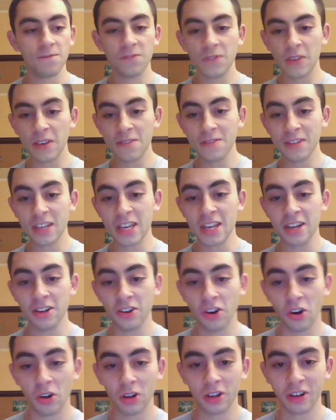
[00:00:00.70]

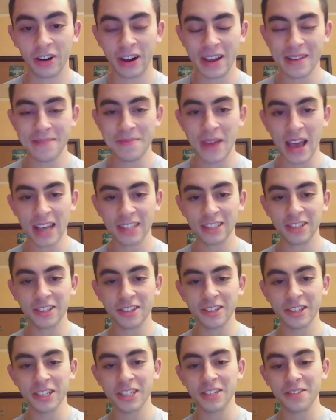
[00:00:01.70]
15-year-old Grandmaster
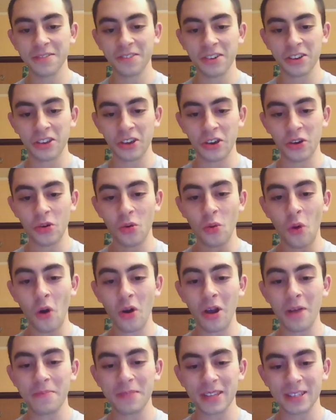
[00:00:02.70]
Christopher Yoo woke
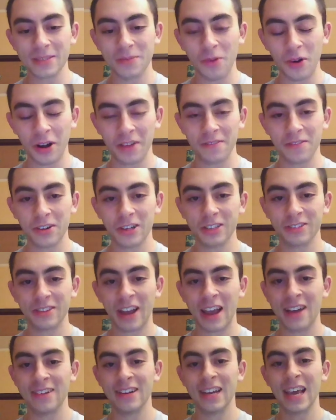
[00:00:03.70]
up this morning for his
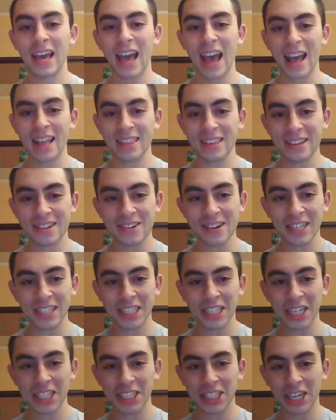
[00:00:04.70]
round at the US
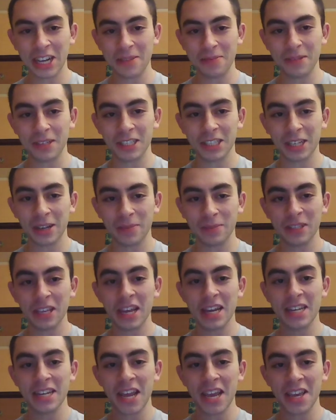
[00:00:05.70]
Chess Championships,
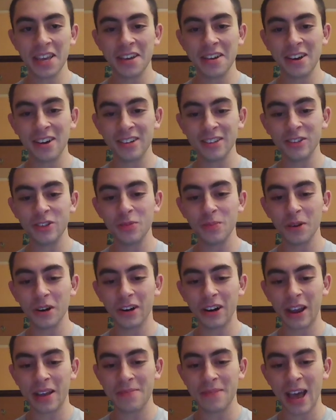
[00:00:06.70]
taking on a Super
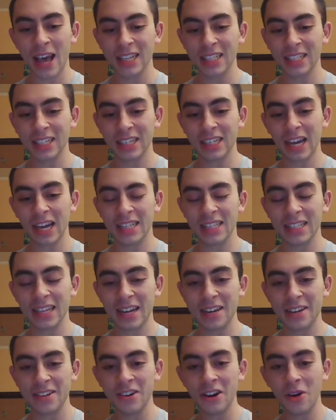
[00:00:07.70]
Grandmaster, and said,
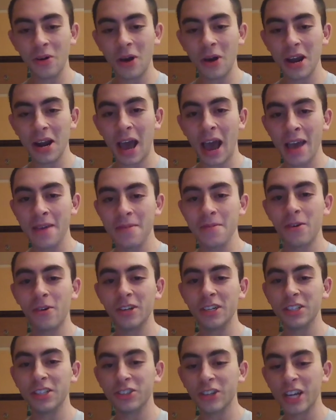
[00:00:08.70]
you know what? I am going to
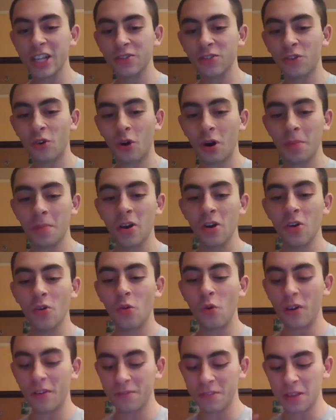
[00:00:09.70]
transform one
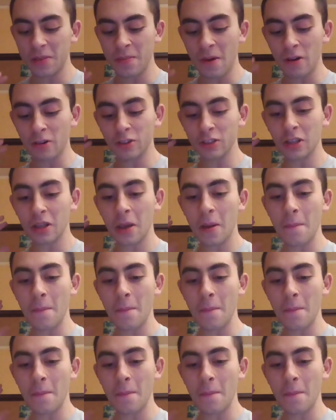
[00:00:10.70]
of the most